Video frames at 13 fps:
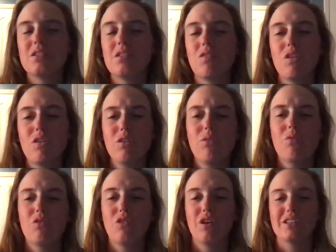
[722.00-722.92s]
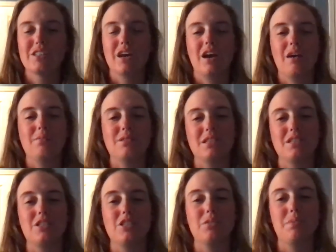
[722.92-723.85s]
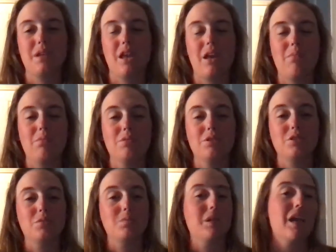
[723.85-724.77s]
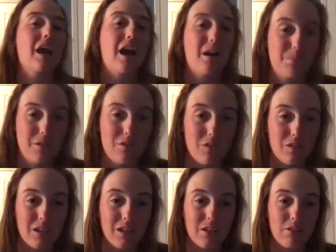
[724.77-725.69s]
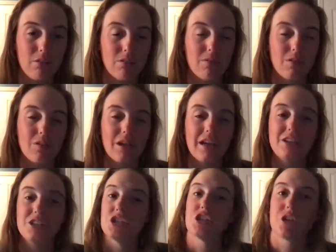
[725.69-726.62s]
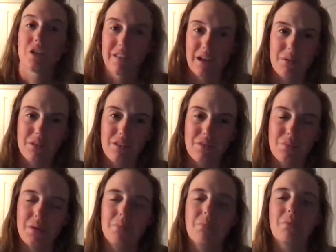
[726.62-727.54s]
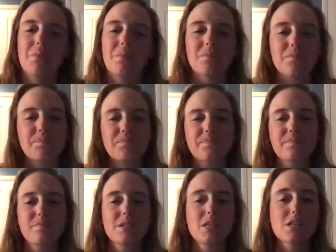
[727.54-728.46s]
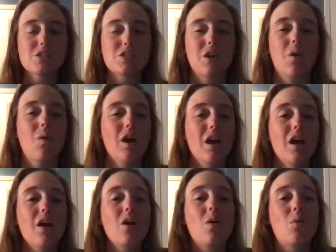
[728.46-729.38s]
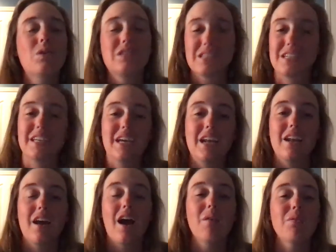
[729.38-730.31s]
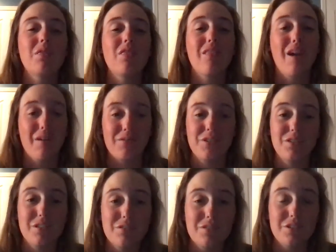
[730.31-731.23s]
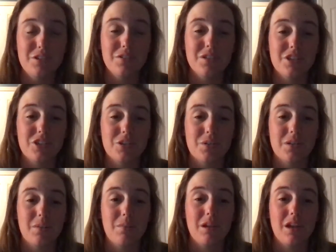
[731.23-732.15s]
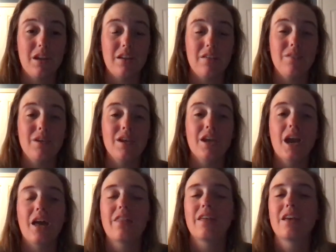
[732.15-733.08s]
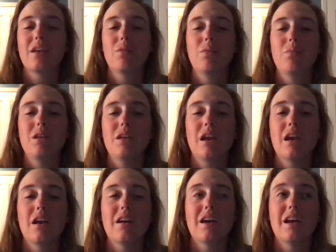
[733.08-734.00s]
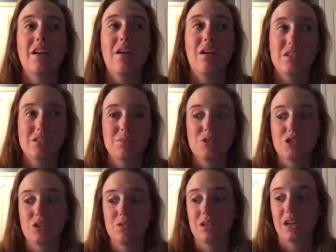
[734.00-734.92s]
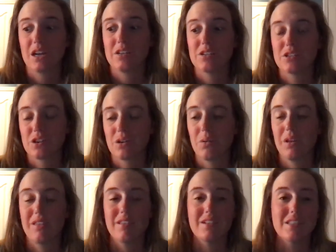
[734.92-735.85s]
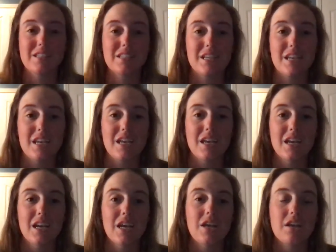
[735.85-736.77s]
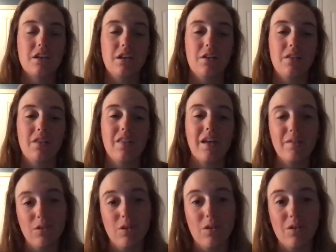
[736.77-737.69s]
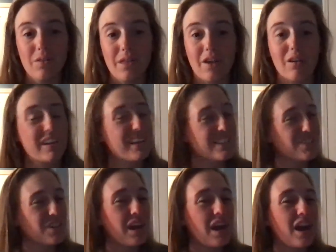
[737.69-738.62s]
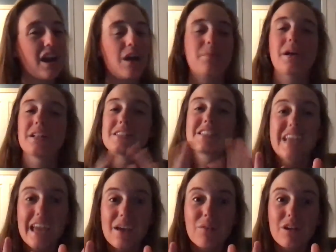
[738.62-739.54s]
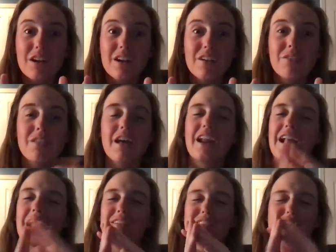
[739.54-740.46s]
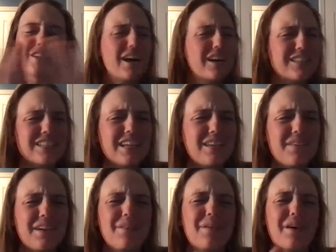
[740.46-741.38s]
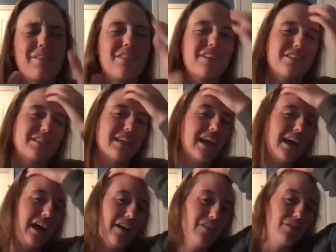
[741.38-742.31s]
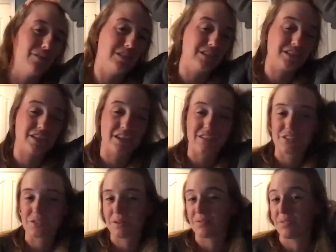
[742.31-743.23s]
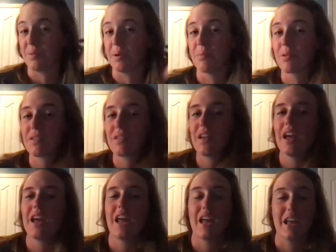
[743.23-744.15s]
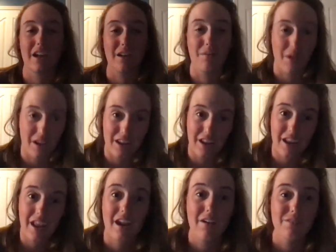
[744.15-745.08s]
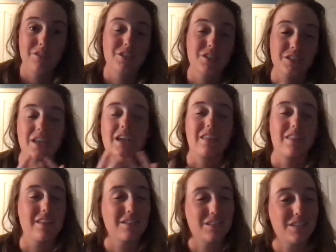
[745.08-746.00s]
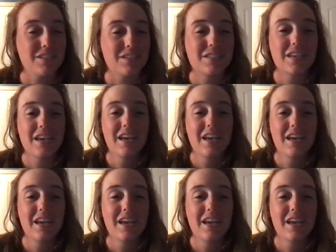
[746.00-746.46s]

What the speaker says: to feel youthful at times, and to be able to be happy feeling youthful and to share that with other people. So once again, I would love to do this show at the BADV. I think it would be an awesome show to kind of start with and see, the level that our kids are at. I'm not saying we're going to do that. I haven't talked to anybody about this. I literally just got the script for my birthday and read it, and I was just like, this is